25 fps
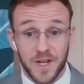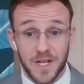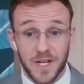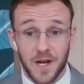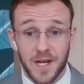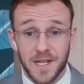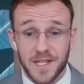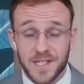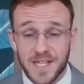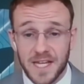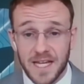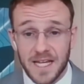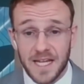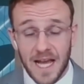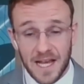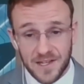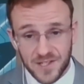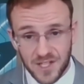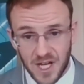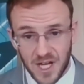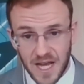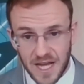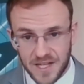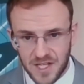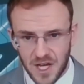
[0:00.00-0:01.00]
19. As
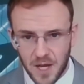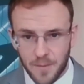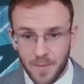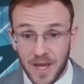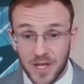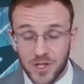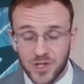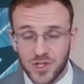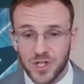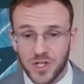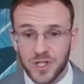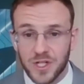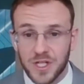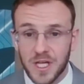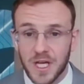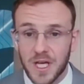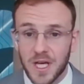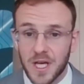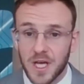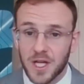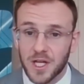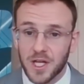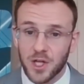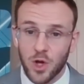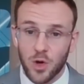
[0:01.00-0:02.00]
I, as I mentioned,
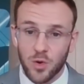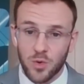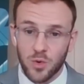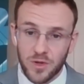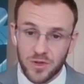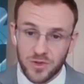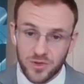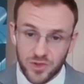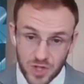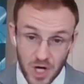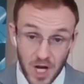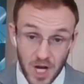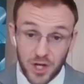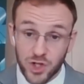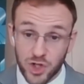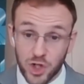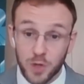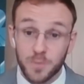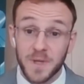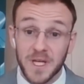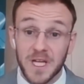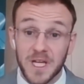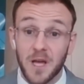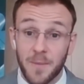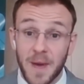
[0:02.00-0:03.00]
you know, China should
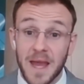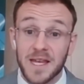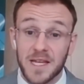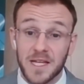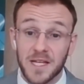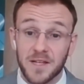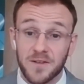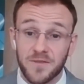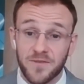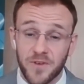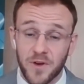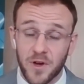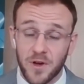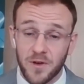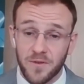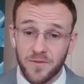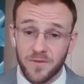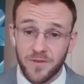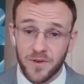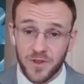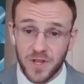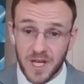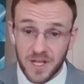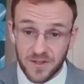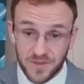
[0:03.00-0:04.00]
be commended for, for
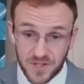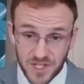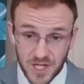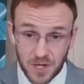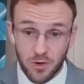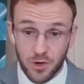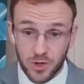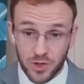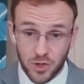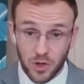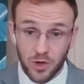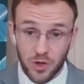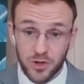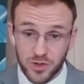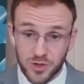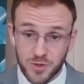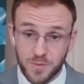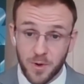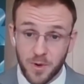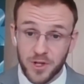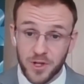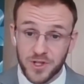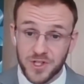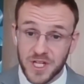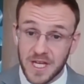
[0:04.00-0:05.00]
their zero tolerance
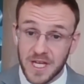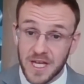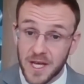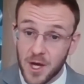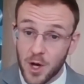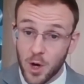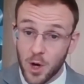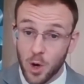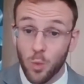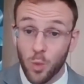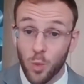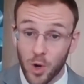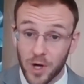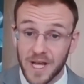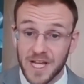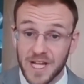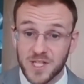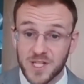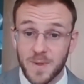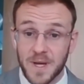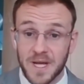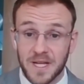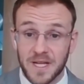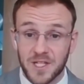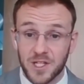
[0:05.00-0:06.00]
policy on one
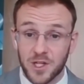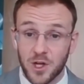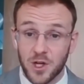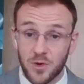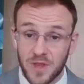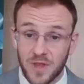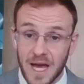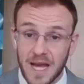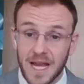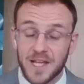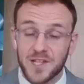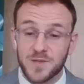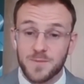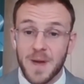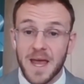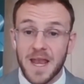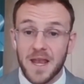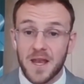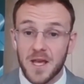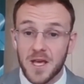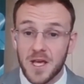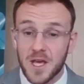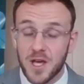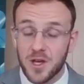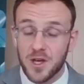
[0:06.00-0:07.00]
aspect. You know, that has
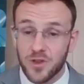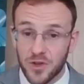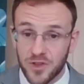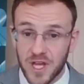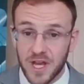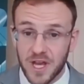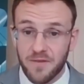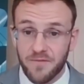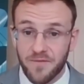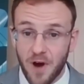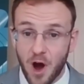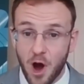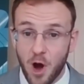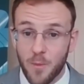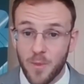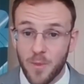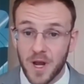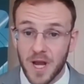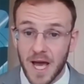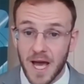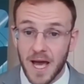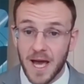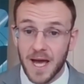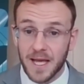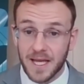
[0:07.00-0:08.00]
meant that the environment
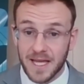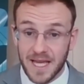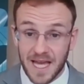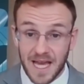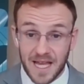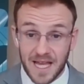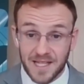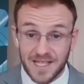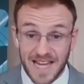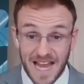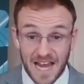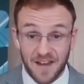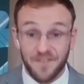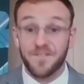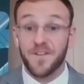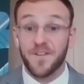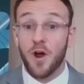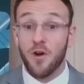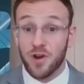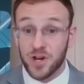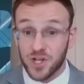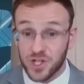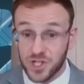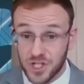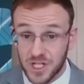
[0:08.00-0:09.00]
uh, can, can
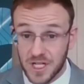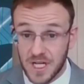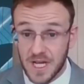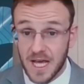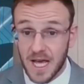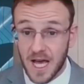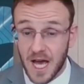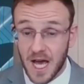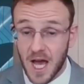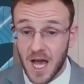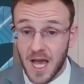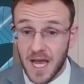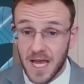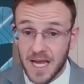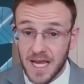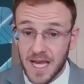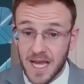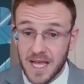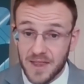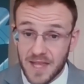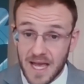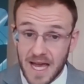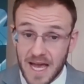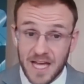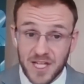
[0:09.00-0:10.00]
flourish. Uh, in
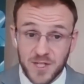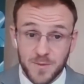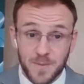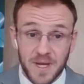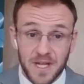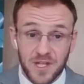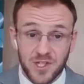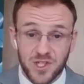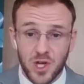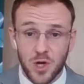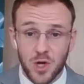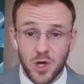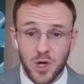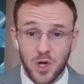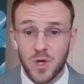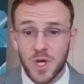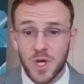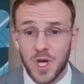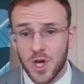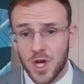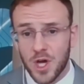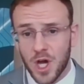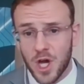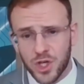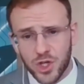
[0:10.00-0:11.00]
that aspect. So,
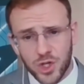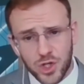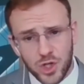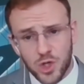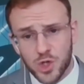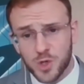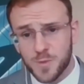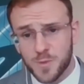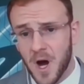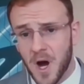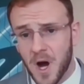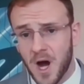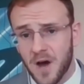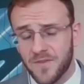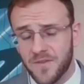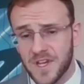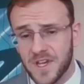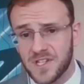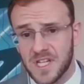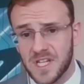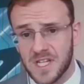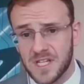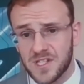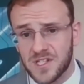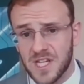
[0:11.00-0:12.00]
a huge part of this
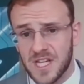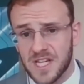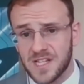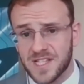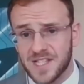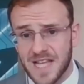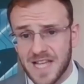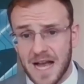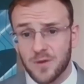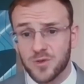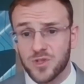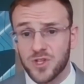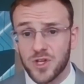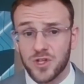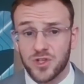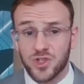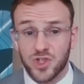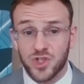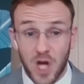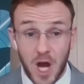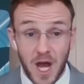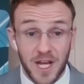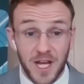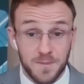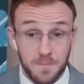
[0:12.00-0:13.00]
is, is down to
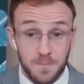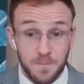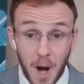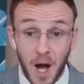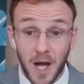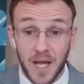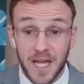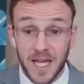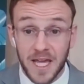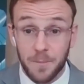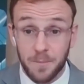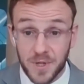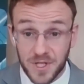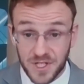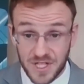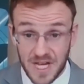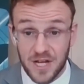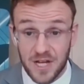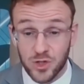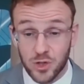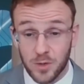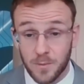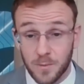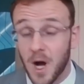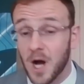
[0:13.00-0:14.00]
China's market
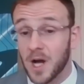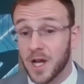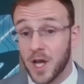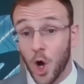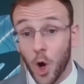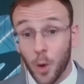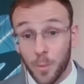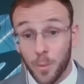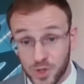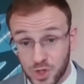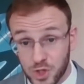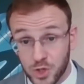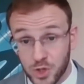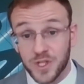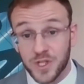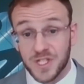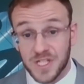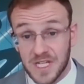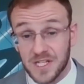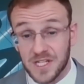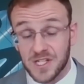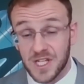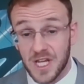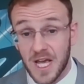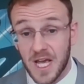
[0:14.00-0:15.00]
potential, market
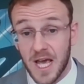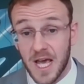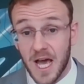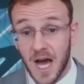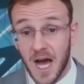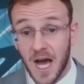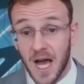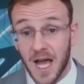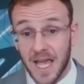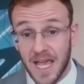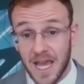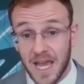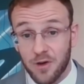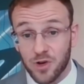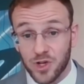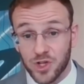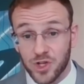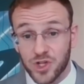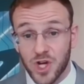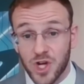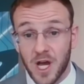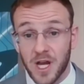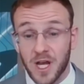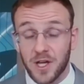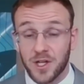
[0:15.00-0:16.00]
opportunities uh, here in
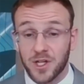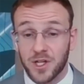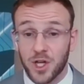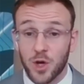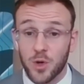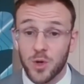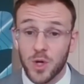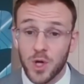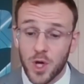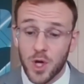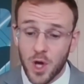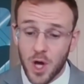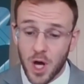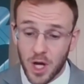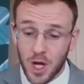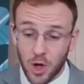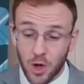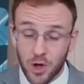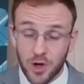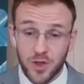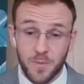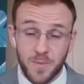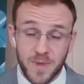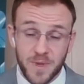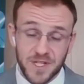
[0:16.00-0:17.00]
China. You know, a lot of
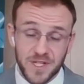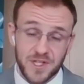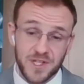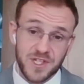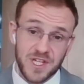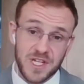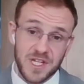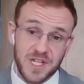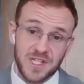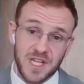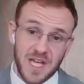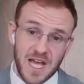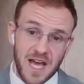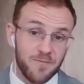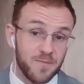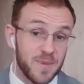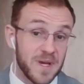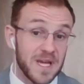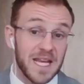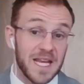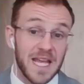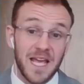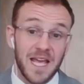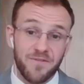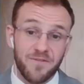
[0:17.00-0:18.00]
the businesses have been
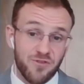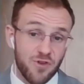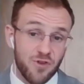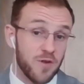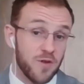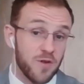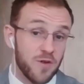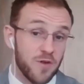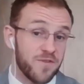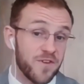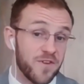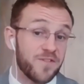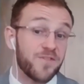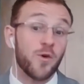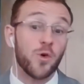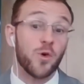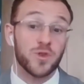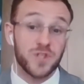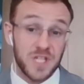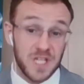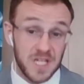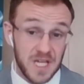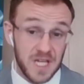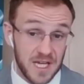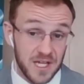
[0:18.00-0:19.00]
here for over
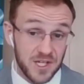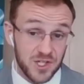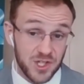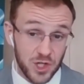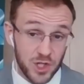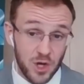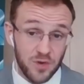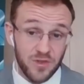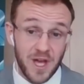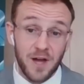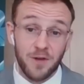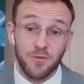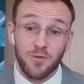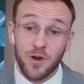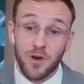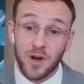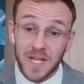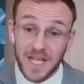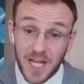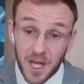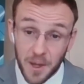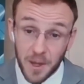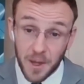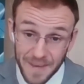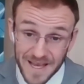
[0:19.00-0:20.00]
40 years. You know, they're really
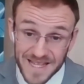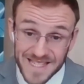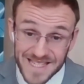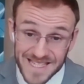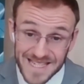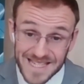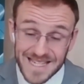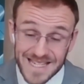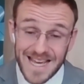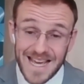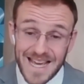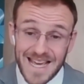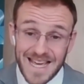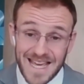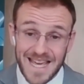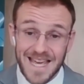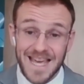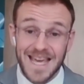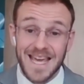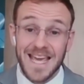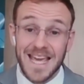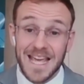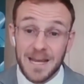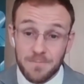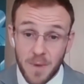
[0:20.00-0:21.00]
committed here
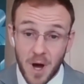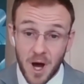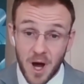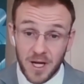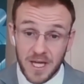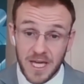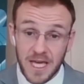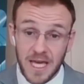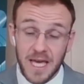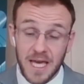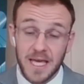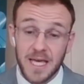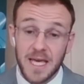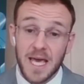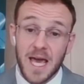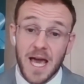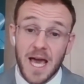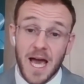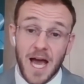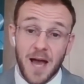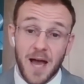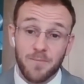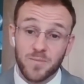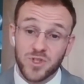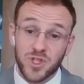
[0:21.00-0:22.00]
in market.
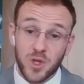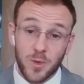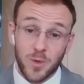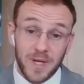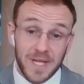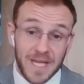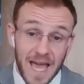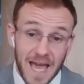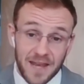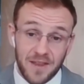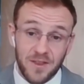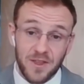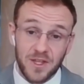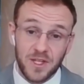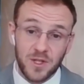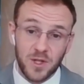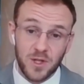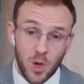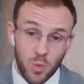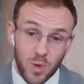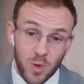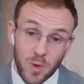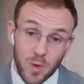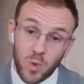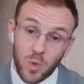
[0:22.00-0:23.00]
Um, so again, you know,
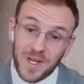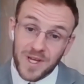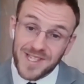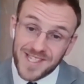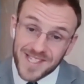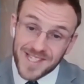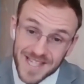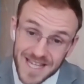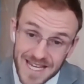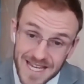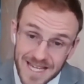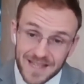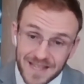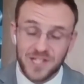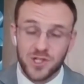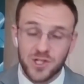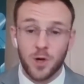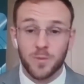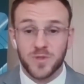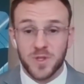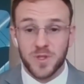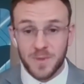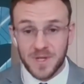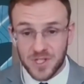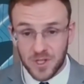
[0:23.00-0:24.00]
we're, we're seeing this
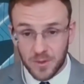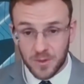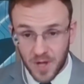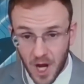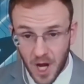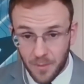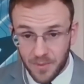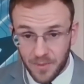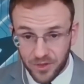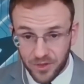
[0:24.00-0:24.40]
optimism coming